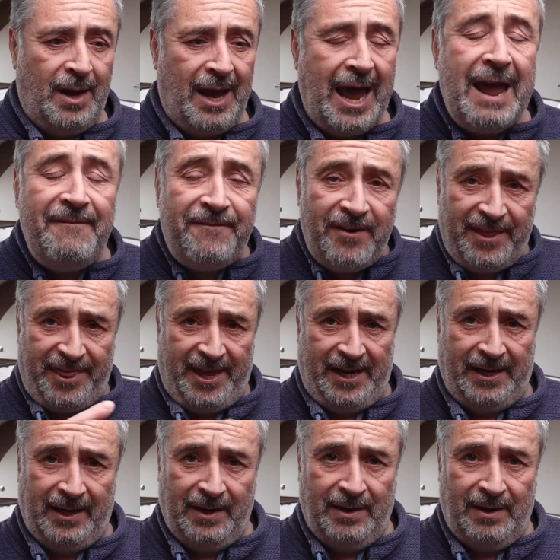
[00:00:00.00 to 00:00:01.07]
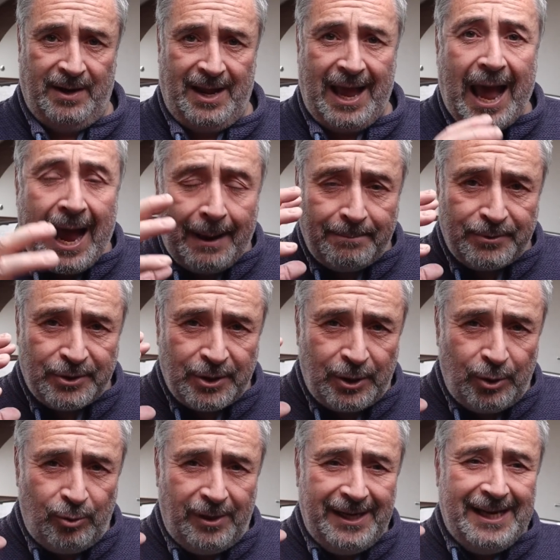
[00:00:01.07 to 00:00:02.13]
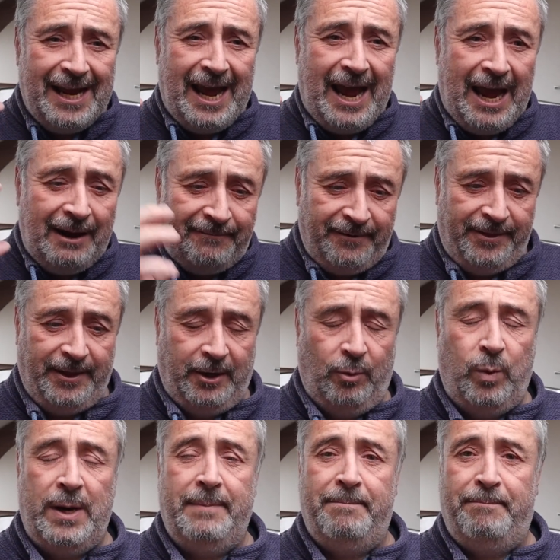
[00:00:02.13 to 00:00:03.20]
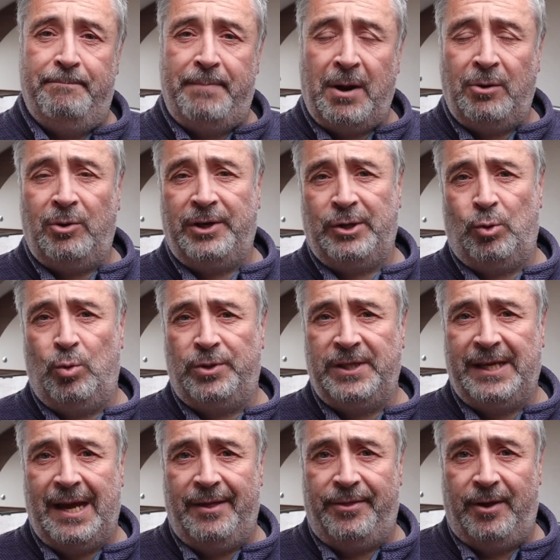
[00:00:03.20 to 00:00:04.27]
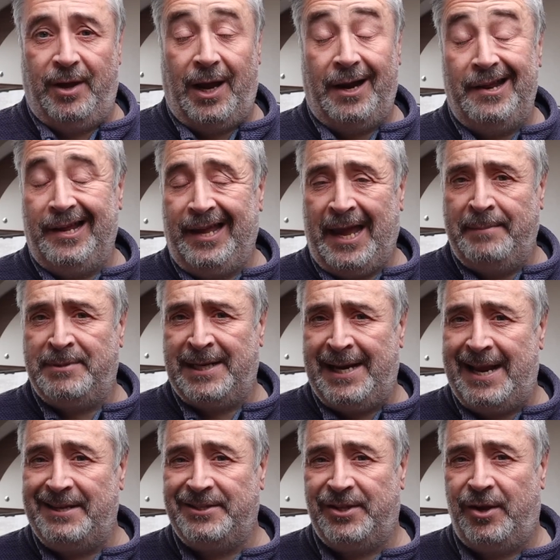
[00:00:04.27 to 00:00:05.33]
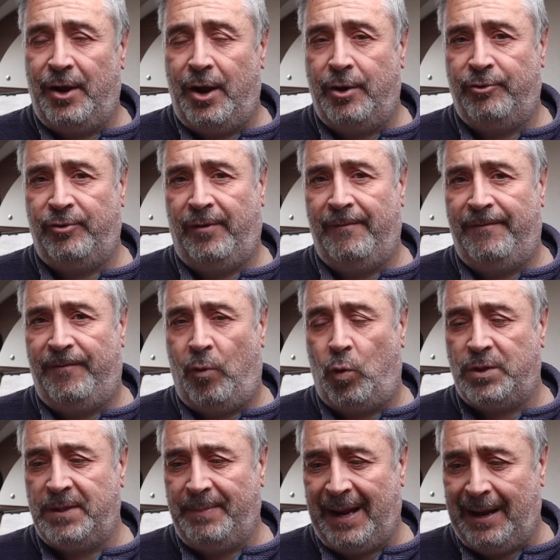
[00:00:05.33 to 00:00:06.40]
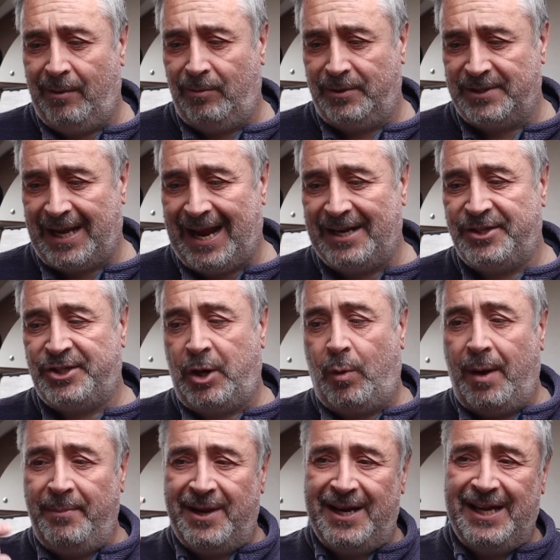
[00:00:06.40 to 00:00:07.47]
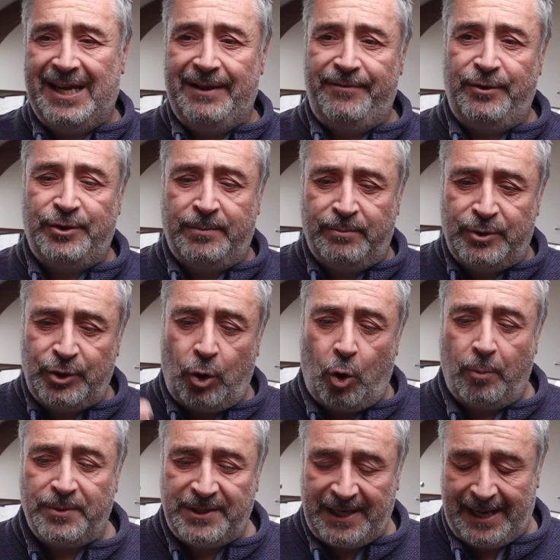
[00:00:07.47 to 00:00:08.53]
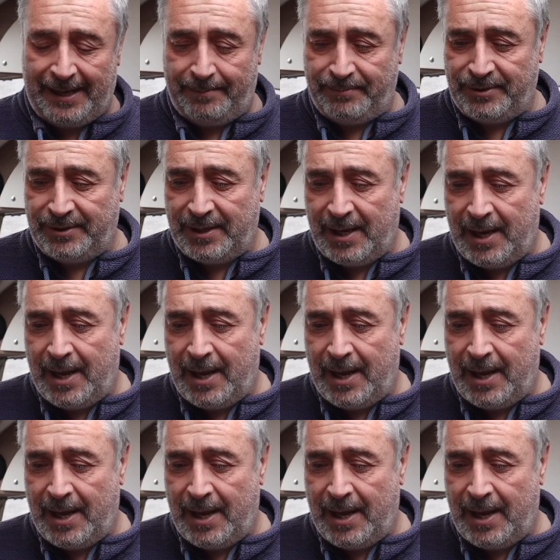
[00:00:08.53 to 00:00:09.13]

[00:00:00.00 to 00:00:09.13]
everything. Absolutely everything. We bundled it all together and it came to less than £140. And so I'm going to give you some top tips